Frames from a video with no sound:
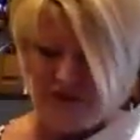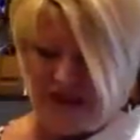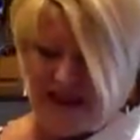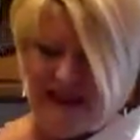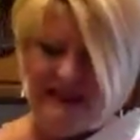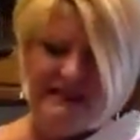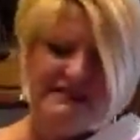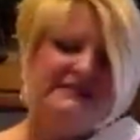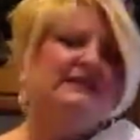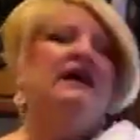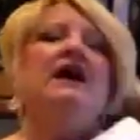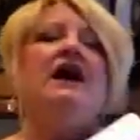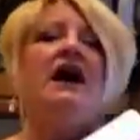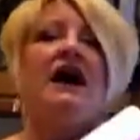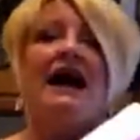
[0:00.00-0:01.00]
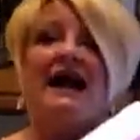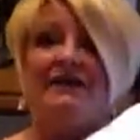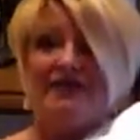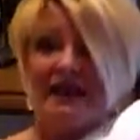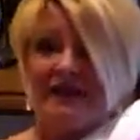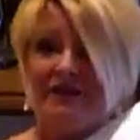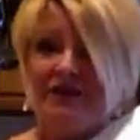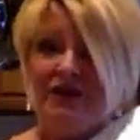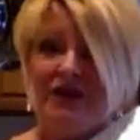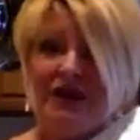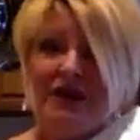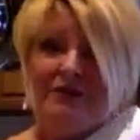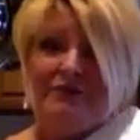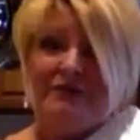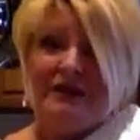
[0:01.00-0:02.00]
is have they
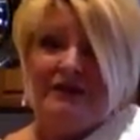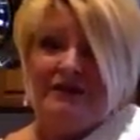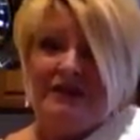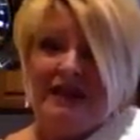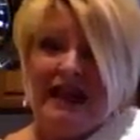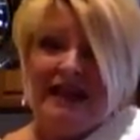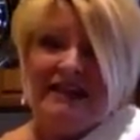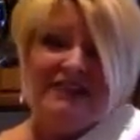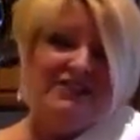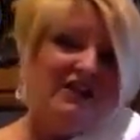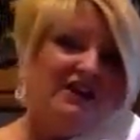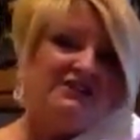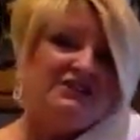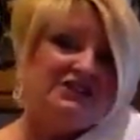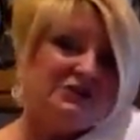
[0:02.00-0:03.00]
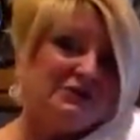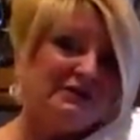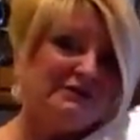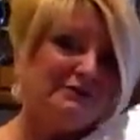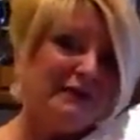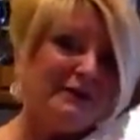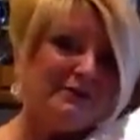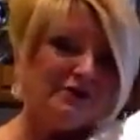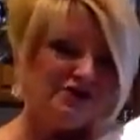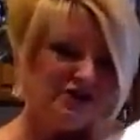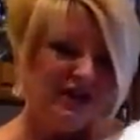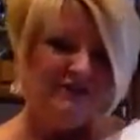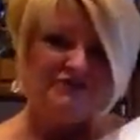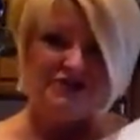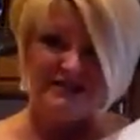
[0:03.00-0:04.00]
ever given any thought to doing Pampered
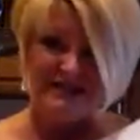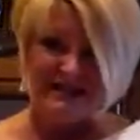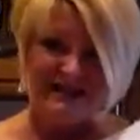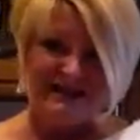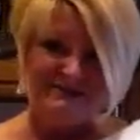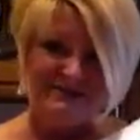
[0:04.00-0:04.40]
Chef, just like I'm